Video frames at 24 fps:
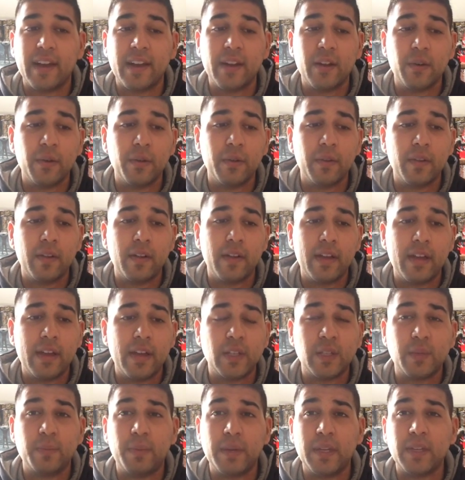I know
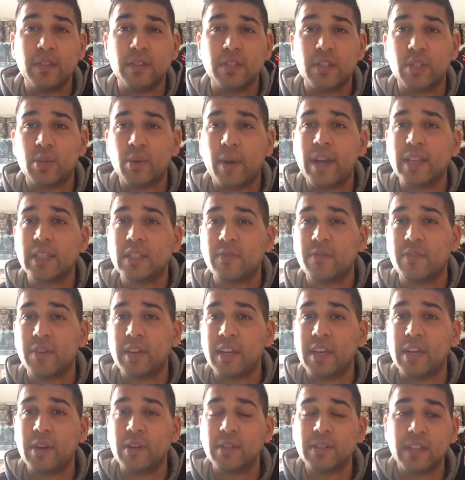it's been stressed for
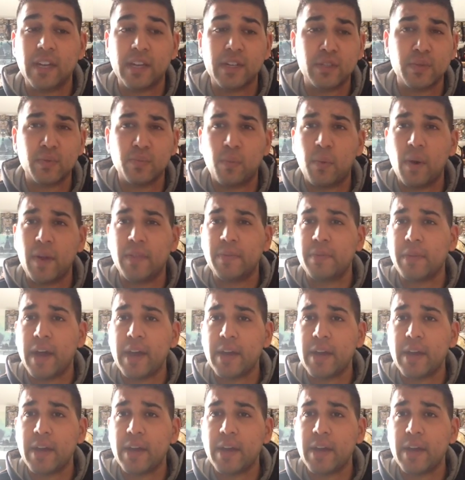years that it's 1